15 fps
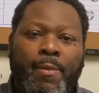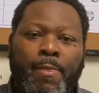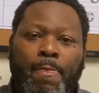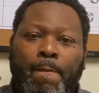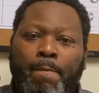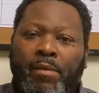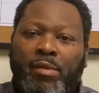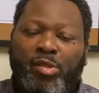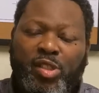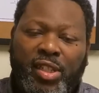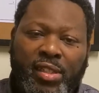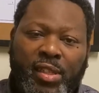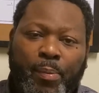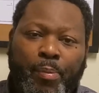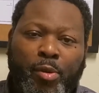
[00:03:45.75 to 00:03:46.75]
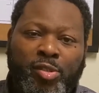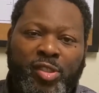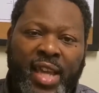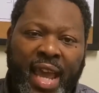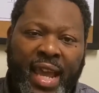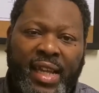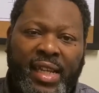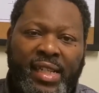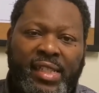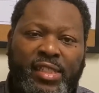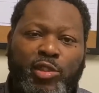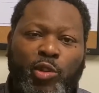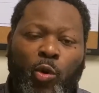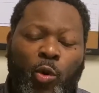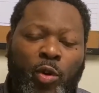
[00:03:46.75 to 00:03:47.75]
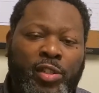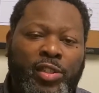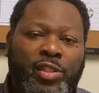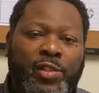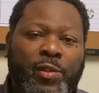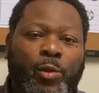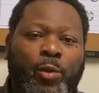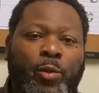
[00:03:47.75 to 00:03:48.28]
to the protagonist or to